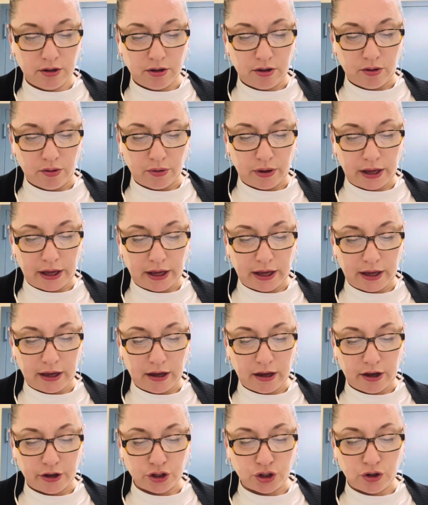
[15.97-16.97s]
Okay,
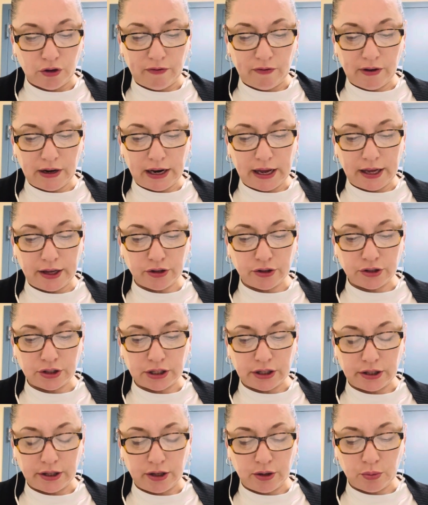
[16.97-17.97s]
a juvenile
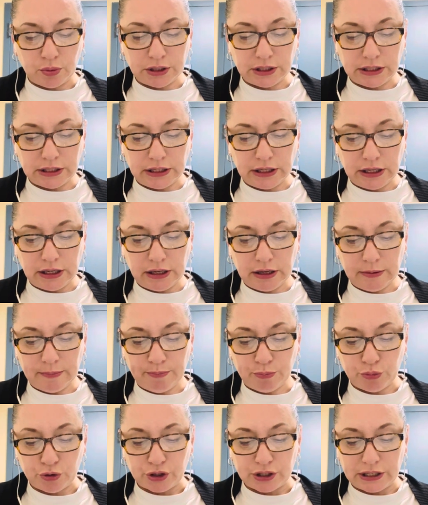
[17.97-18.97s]
delinquency
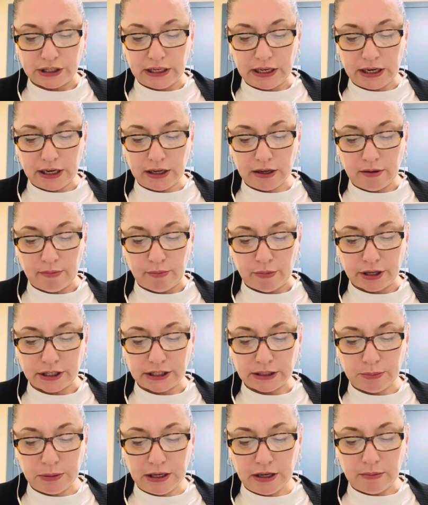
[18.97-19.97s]
proceeding
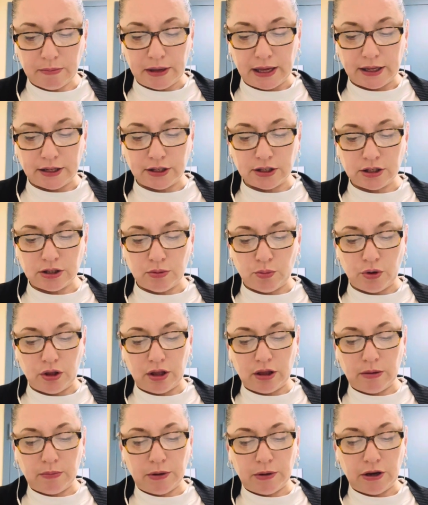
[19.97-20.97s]
must be commenced within
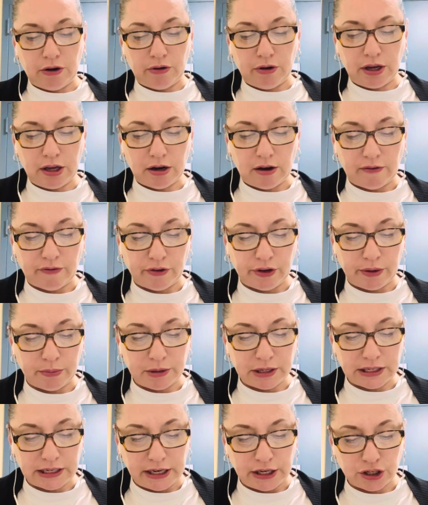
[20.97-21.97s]
the period of
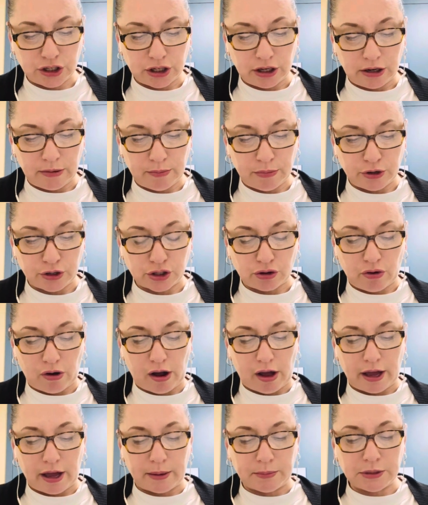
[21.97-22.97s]
limitation
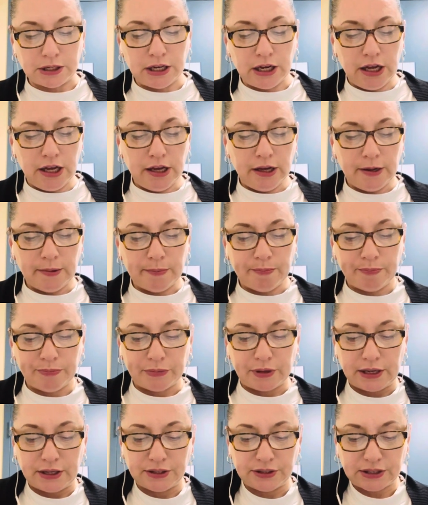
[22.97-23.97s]
prescribed
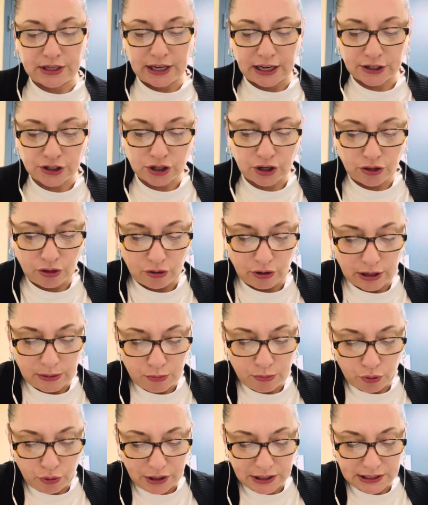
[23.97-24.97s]
in Section
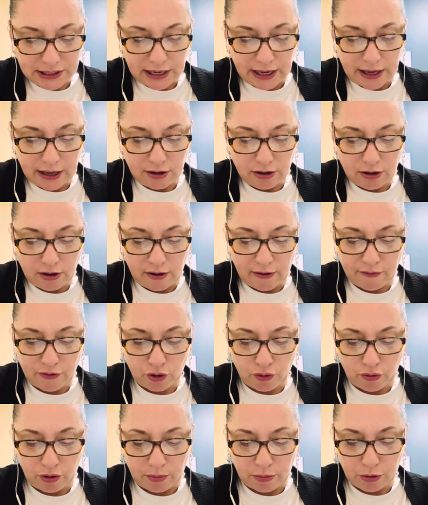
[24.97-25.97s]
30.10 of the
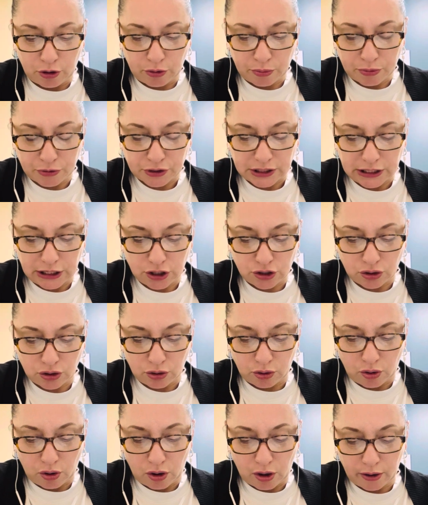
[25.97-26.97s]
Criminal Procedure
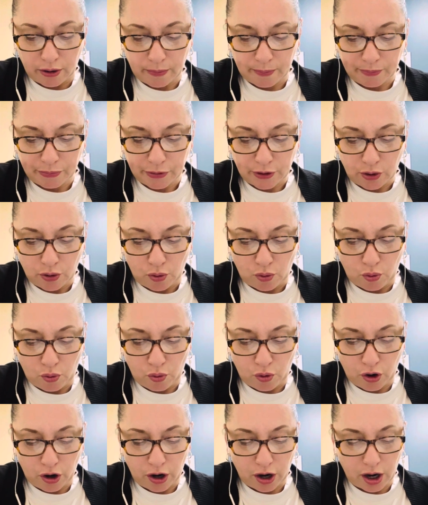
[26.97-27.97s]
Law,
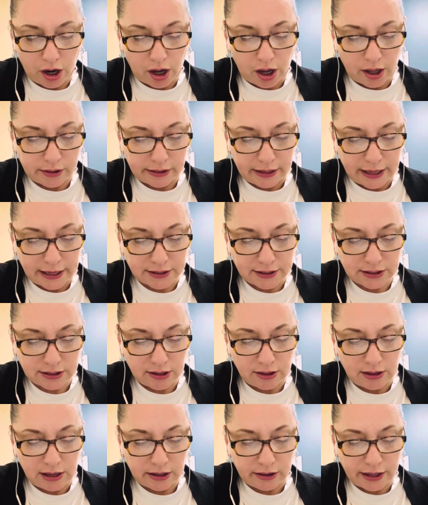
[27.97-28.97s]
or unless
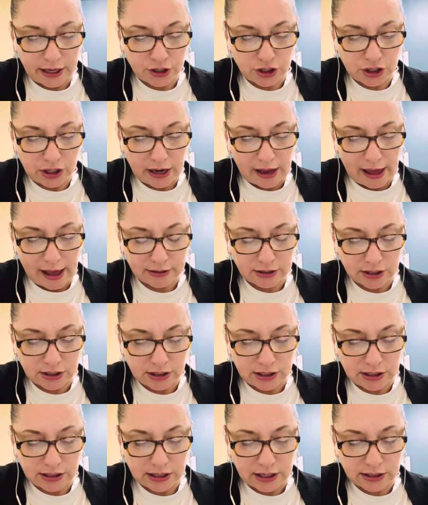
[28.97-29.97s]
the alleged act is
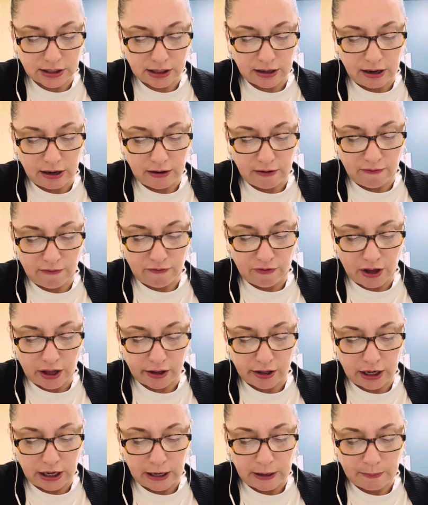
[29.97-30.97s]
a designated
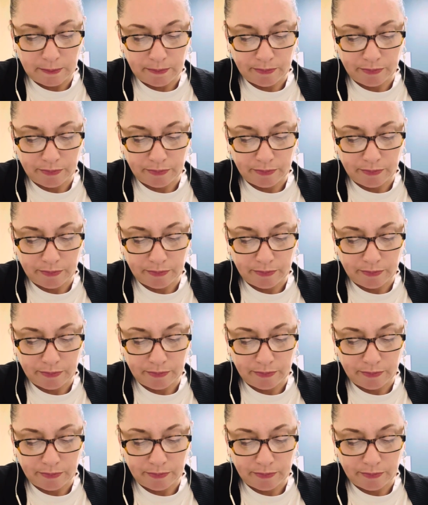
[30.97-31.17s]
felony,